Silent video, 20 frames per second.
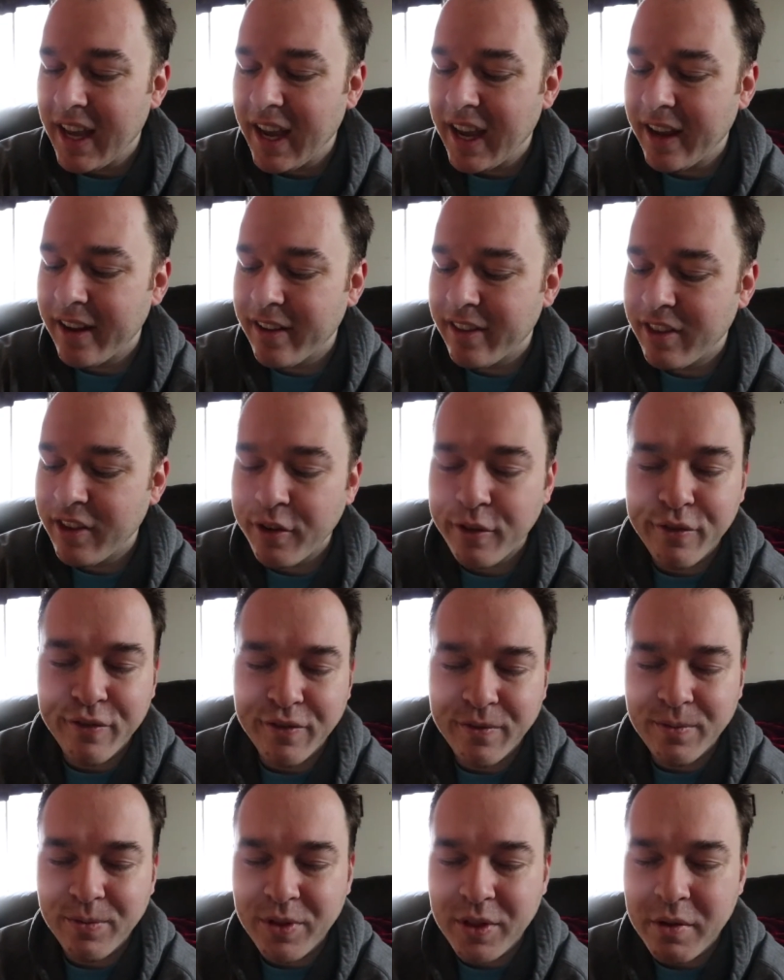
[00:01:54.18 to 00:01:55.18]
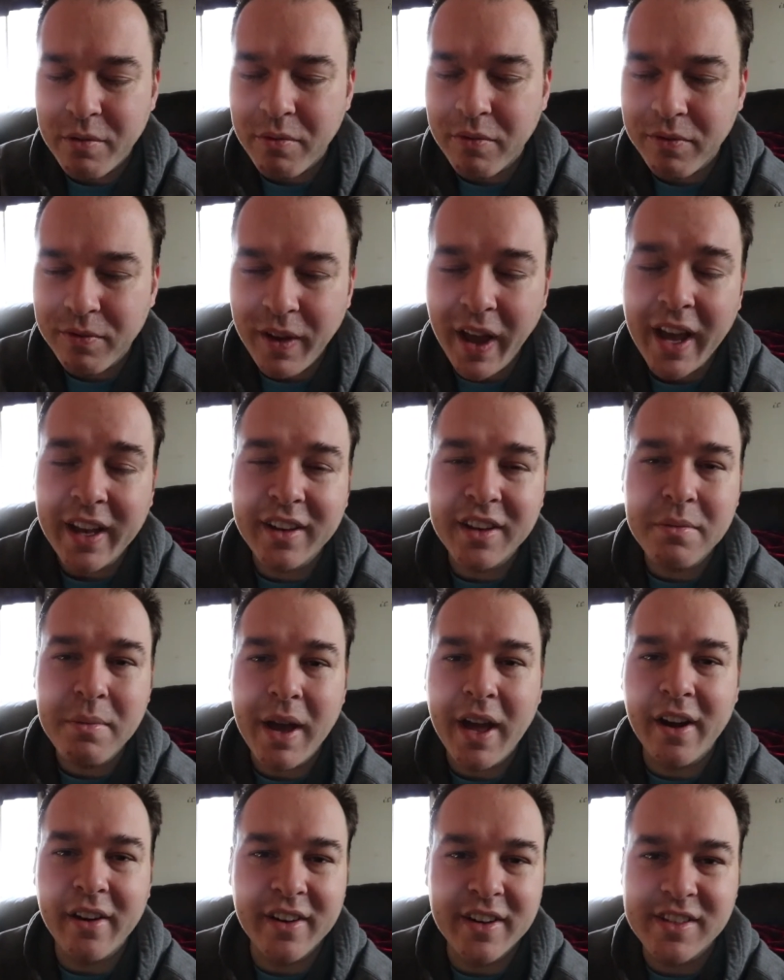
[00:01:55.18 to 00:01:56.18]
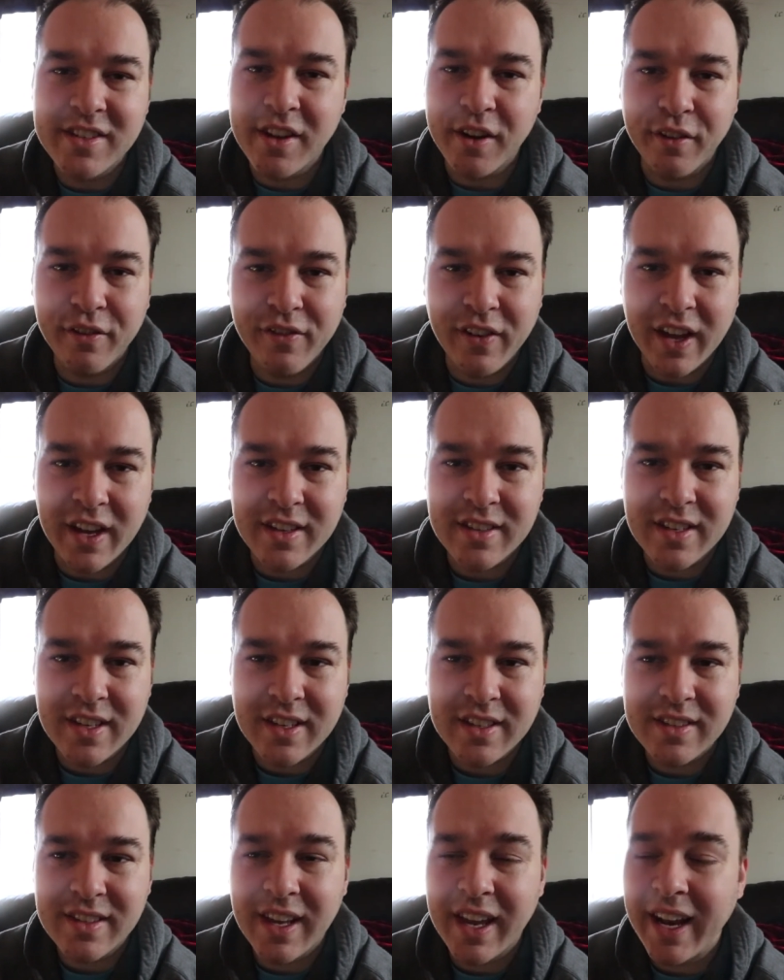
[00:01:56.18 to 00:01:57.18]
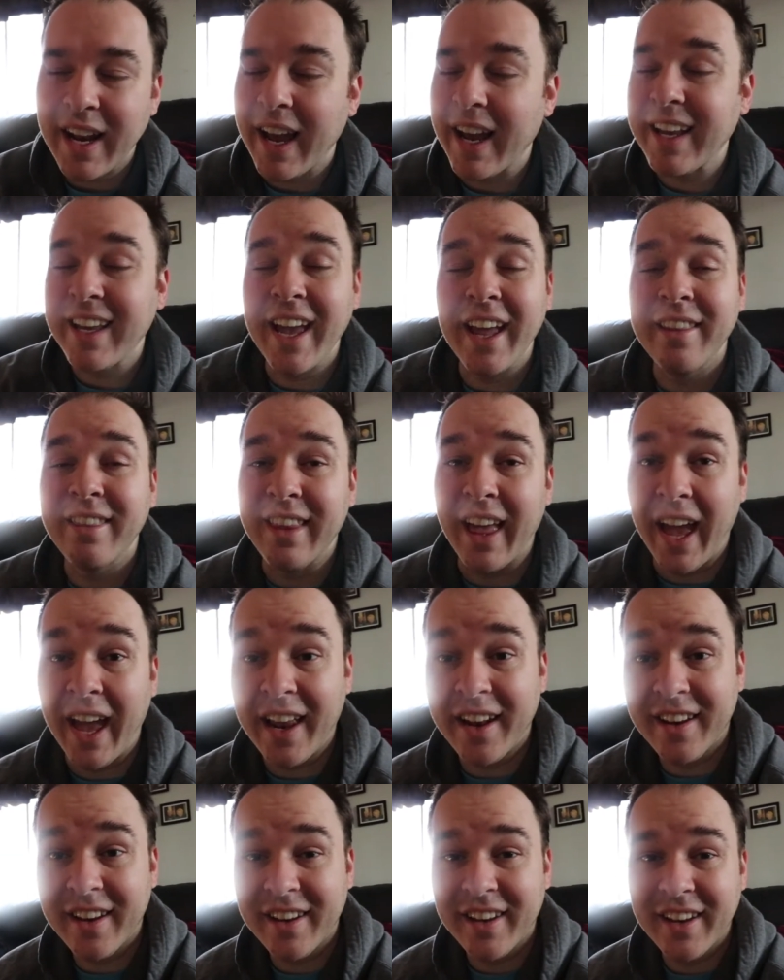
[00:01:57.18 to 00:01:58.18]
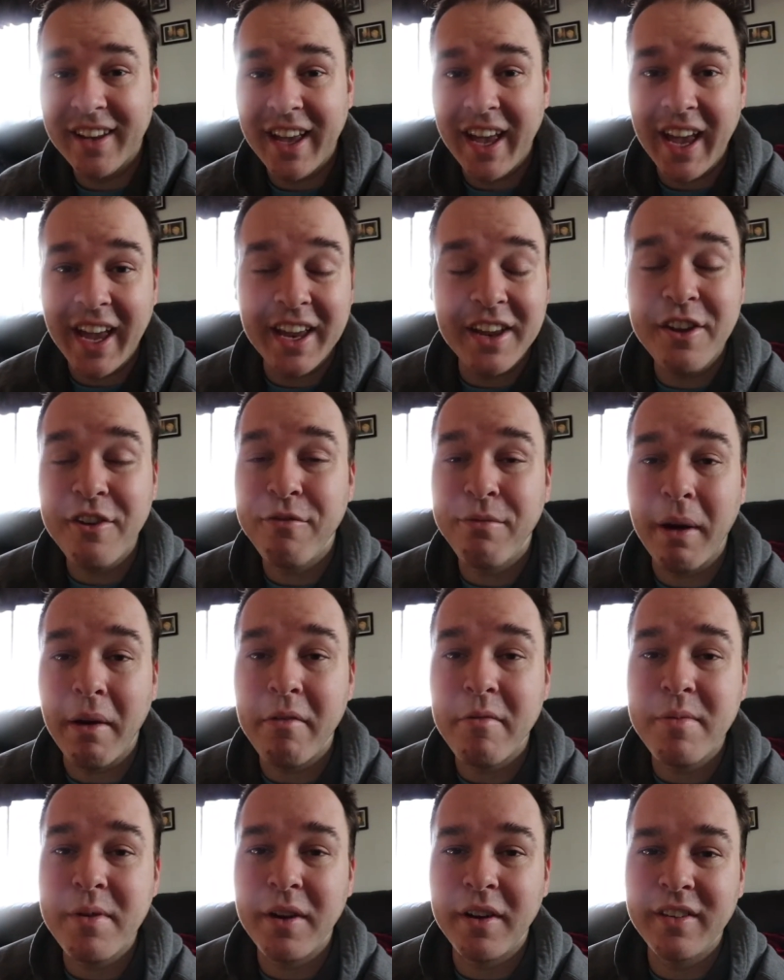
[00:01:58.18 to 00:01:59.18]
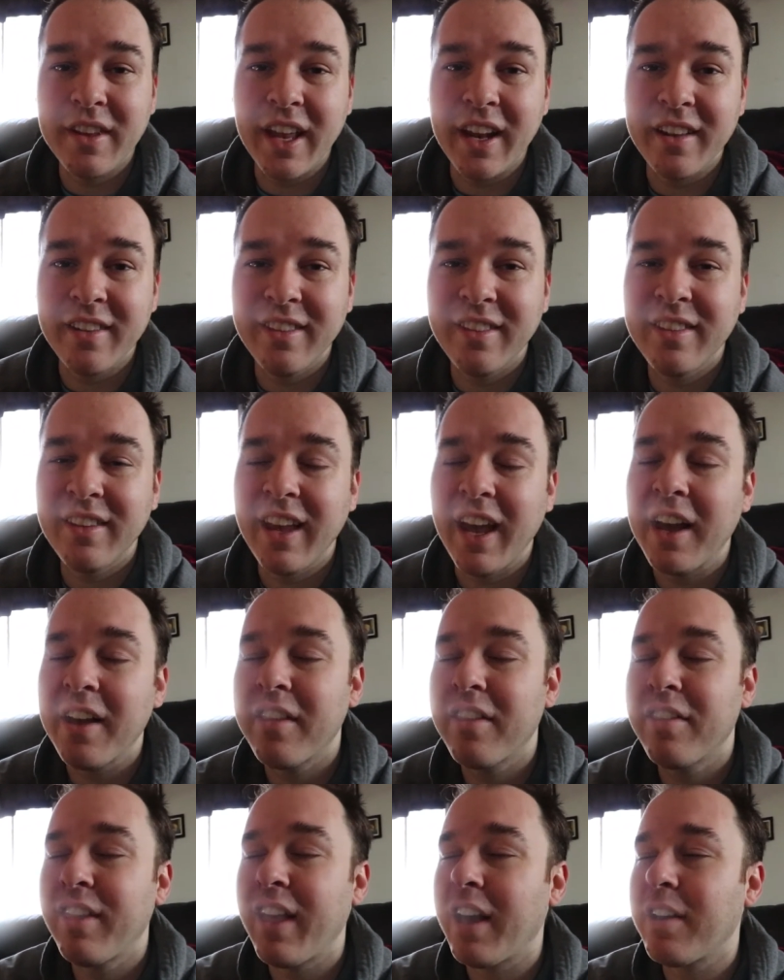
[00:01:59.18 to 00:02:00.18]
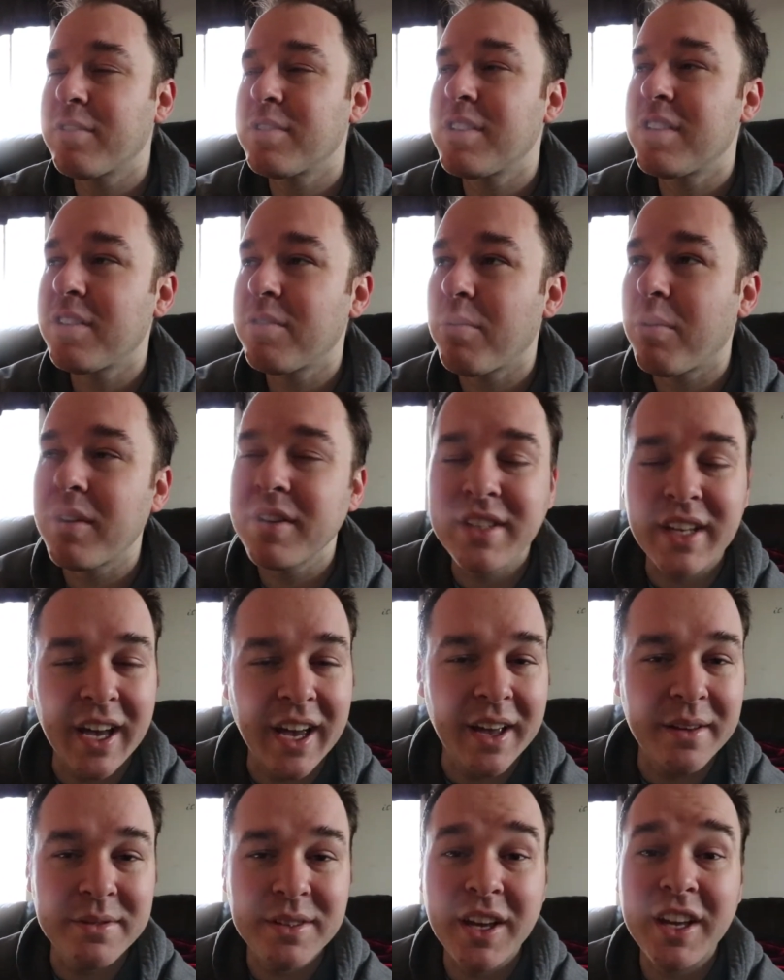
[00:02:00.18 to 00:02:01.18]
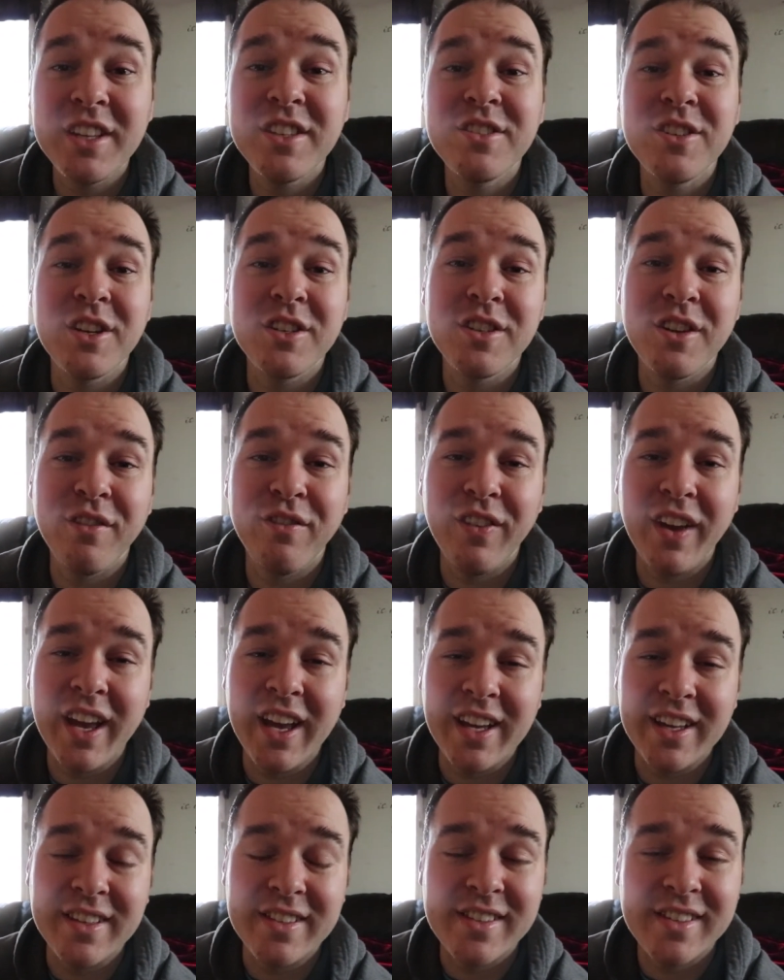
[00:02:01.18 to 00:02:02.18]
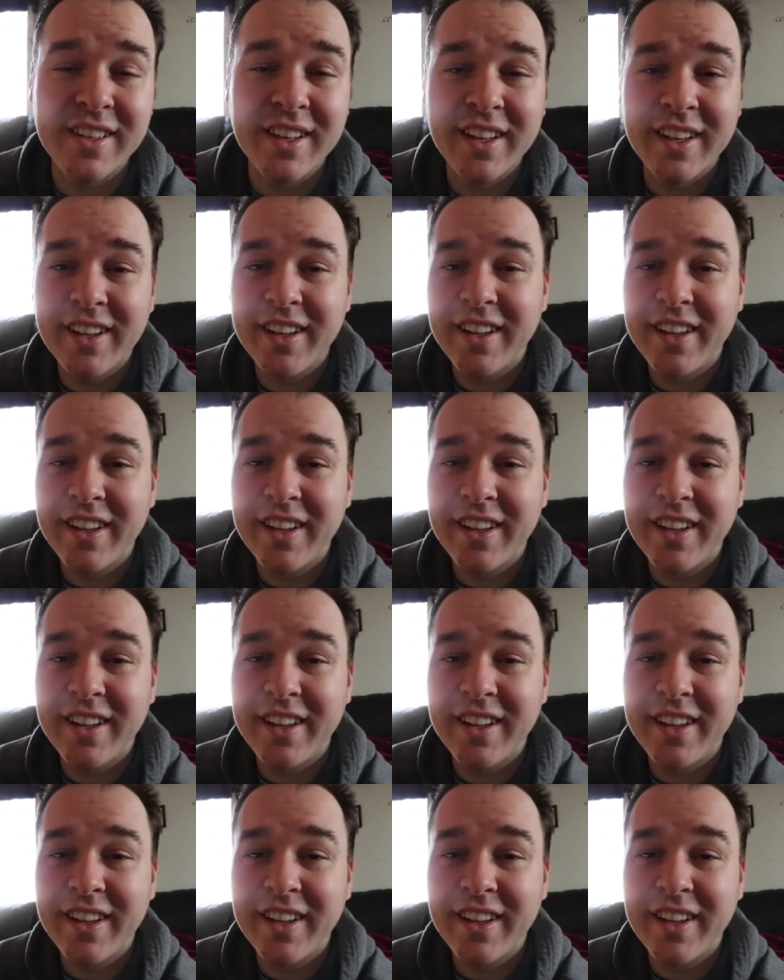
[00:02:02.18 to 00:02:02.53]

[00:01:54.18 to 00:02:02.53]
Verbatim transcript: And they're the fact of the matter is they are phases, and I get that. And you've probably heard that a thousand and one times. It's just a phase.